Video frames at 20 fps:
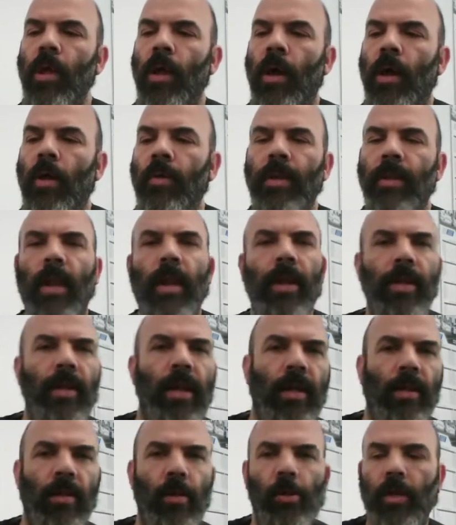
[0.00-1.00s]
then I can
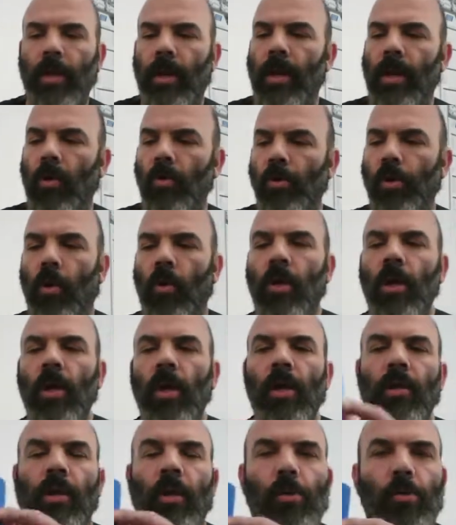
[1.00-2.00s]
take this in and out. So
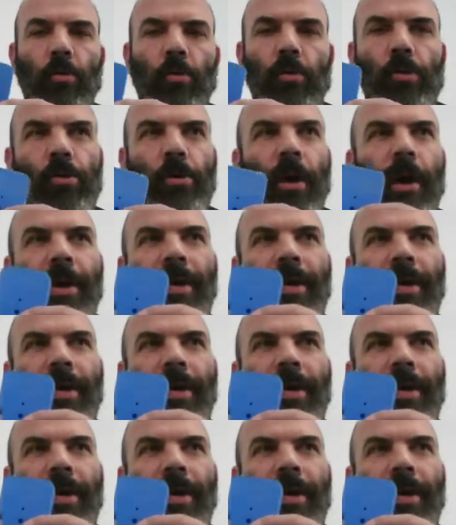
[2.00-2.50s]
this was